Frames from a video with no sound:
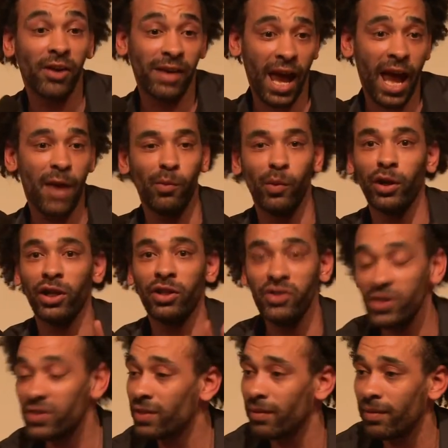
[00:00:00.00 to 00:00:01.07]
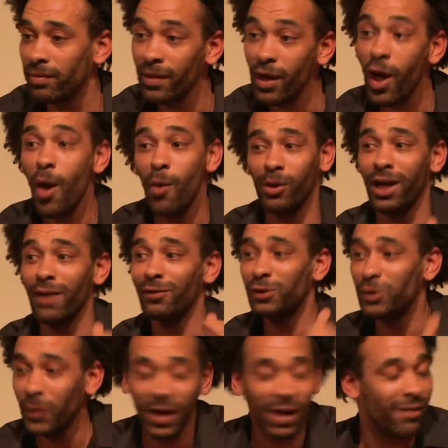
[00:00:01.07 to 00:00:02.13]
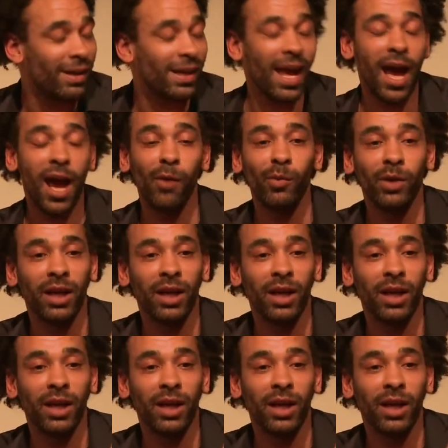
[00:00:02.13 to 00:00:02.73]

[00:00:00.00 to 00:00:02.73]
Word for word: okay, we're going to do something. We're going to have a Twitter account.